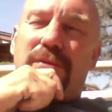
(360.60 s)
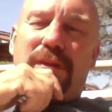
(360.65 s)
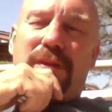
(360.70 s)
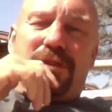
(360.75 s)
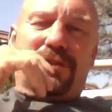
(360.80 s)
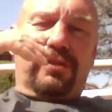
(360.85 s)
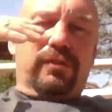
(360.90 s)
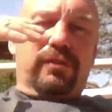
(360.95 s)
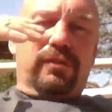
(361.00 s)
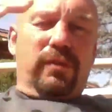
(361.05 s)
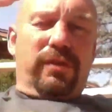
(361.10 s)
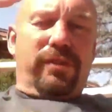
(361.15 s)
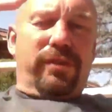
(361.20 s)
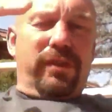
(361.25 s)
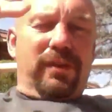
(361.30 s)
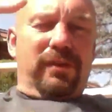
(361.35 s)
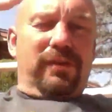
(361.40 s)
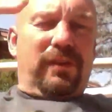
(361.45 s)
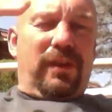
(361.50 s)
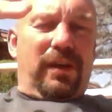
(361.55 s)
littered with
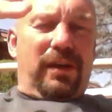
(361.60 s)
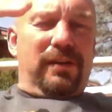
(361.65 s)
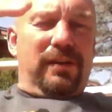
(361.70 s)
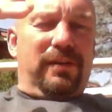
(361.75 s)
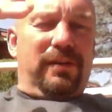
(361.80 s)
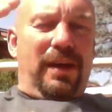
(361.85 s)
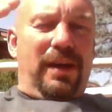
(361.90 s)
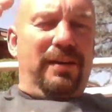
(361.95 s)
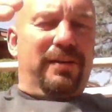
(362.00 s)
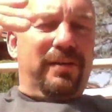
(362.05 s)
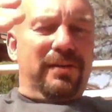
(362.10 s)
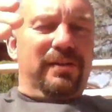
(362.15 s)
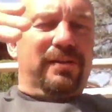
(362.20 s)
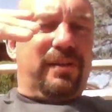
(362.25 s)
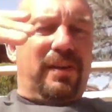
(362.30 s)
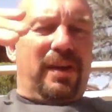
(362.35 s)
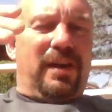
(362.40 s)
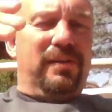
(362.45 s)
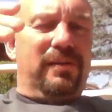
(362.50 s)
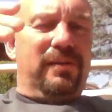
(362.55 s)
things like dating
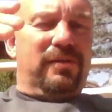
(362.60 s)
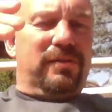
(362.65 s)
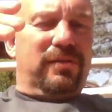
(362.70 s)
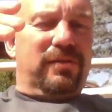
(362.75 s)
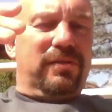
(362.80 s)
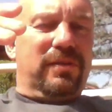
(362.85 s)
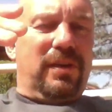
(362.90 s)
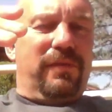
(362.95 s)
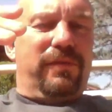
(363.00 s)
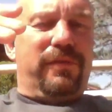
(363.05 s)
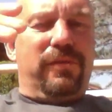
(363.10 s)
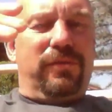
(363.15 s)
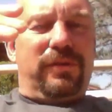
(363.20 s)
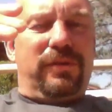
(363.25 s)
sites if you're